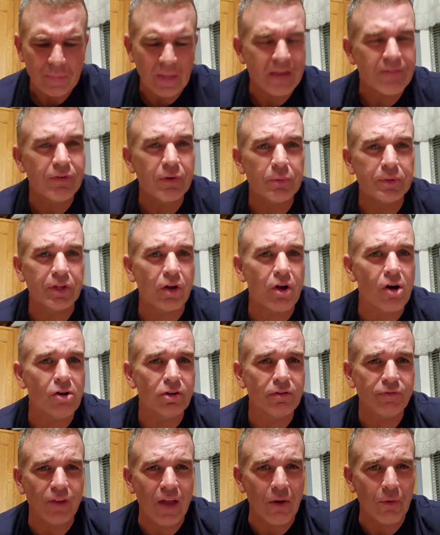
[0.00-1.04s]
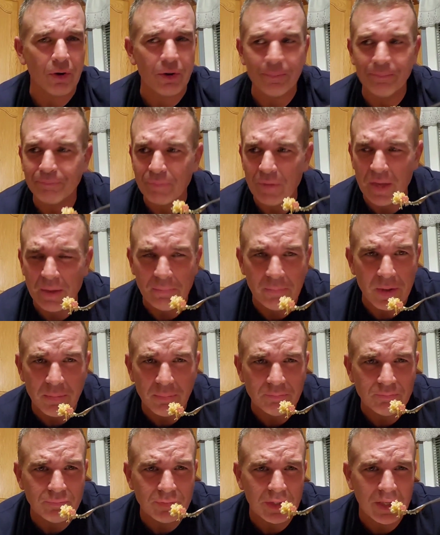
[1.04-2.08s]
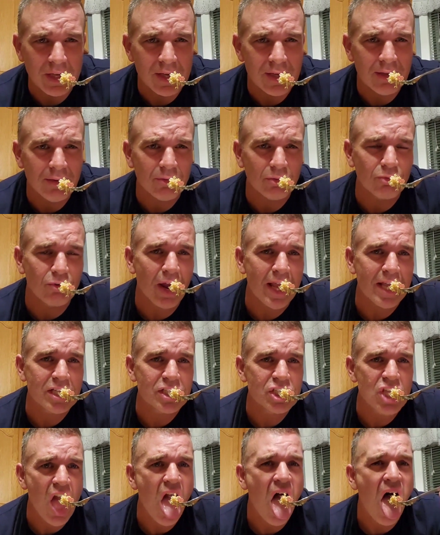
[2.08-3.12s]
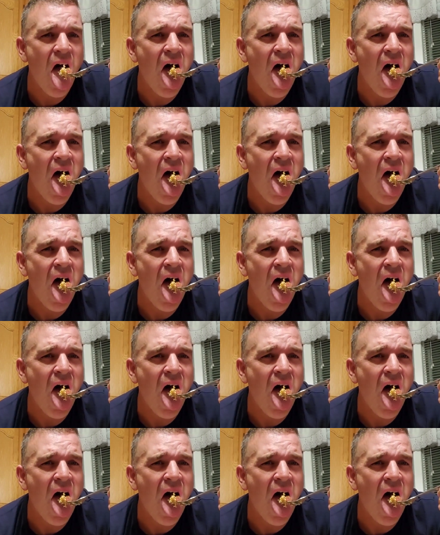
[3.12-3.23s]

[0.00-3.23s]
Even with the cauliflower in, in, uh, rice,